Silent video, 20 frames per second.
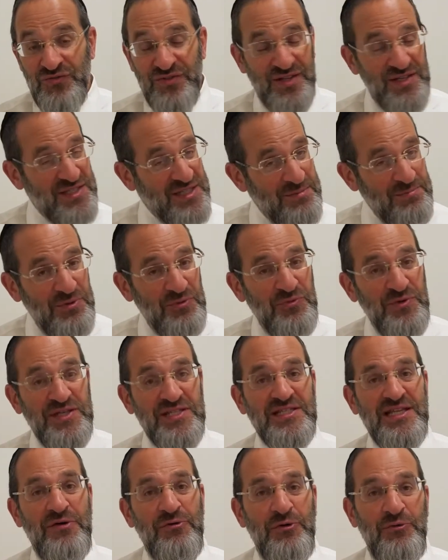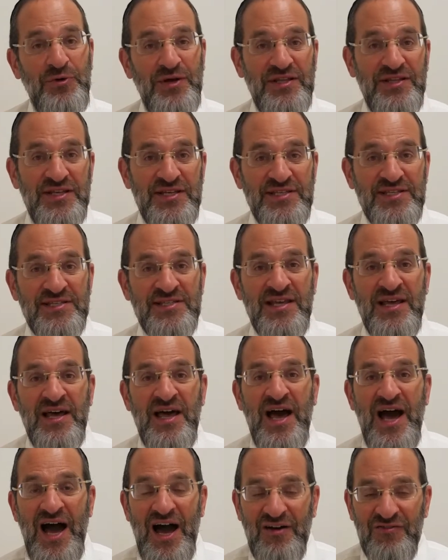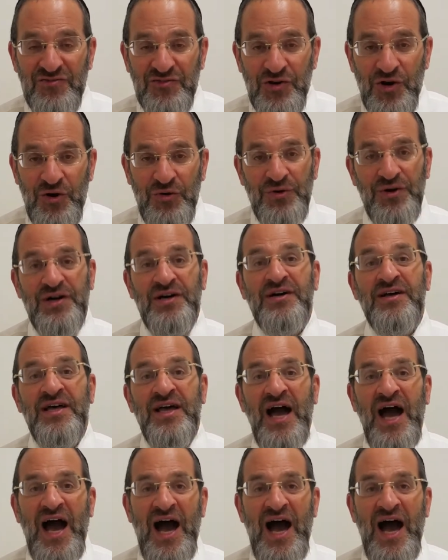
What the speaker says: And the simple reason that we read this Haftorah